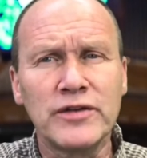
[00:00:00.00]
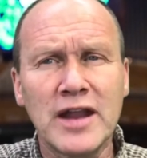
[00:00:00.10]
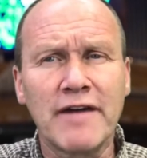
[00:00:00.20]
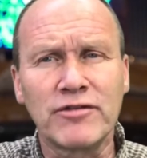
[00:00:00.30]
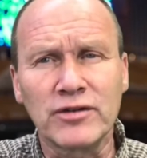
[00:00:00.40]

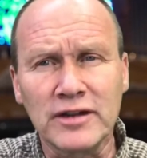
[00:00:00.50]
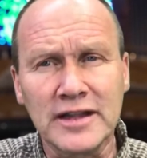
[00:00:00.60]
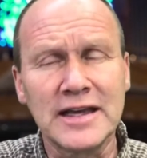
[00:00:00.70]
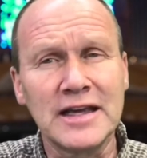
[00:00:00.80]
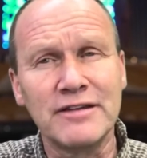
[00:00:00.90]
never
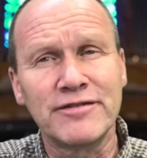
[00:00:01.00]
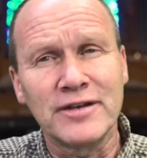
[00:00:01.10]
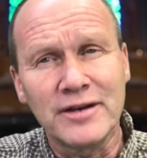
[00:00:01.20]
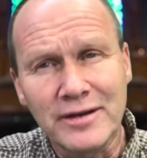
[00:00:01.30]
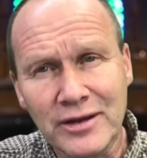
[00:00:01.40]
leave
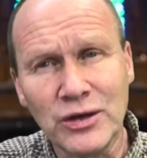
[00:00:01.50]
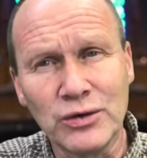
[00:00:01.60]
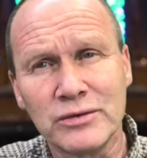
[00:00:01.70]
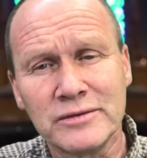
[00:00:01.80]
you.